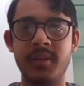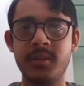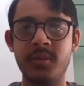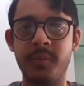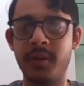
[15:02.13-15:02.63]

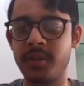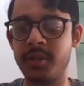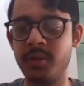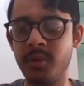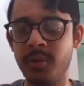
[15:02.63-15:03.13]
So I'm going to
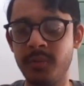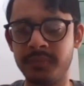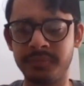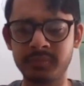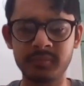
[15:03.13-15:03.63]
show you.
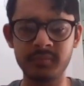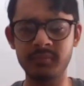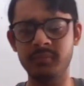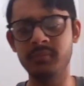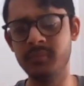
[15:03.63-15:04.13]

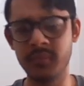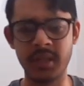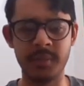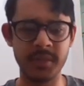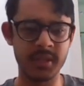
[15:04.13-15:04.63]

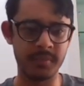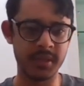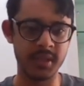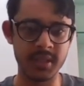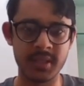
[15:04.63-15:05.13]
Let me
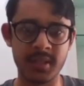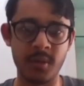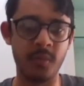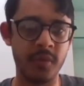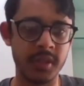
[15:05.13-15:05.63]
submit this.
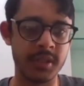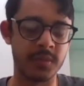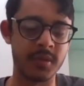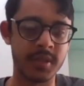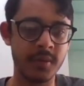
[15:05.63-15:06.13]
Hopefully this
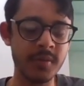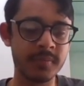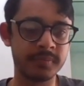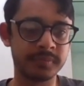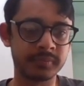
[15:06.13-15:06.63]
works out.
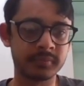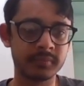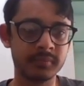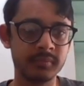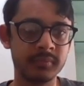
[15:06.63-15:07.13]

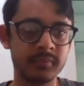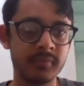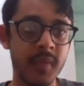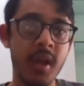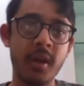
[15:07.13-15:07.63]

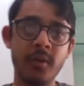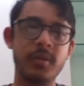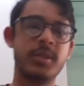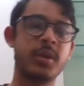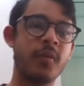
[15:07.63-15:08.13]
Cool.
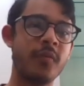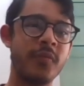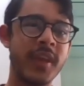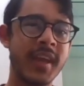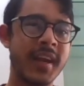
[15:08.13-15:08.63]
So
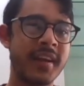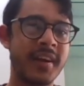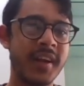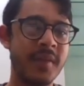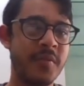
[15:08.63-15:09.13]
we get a
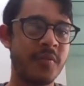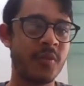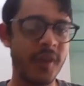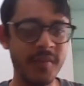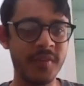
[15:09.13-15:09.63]
runtime of
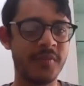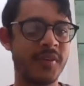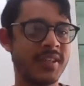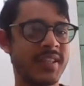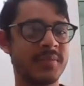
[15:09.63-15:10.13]

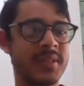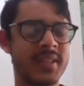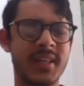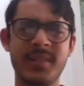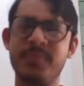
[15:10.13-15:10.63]
2156
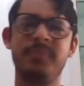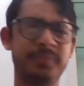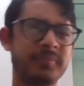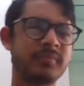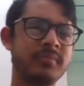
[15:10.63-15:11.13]
milliseconds.
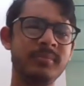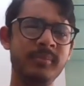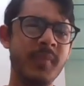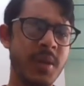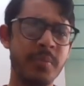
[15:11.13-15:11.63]

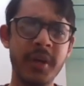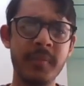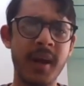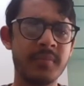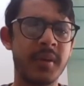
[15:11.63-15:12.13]
Pretty
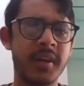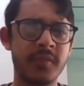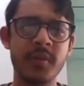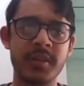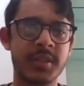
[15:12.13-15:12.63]
bad, but it
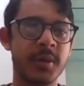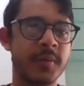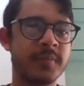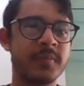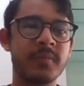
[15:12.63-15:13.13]
works. So
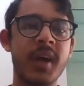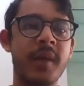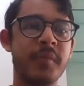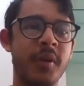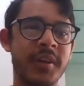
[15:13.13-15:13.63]

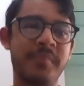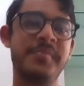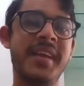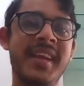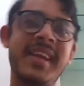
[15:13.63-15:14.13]
I'm not
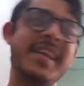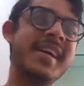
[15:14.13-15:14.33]
complaining.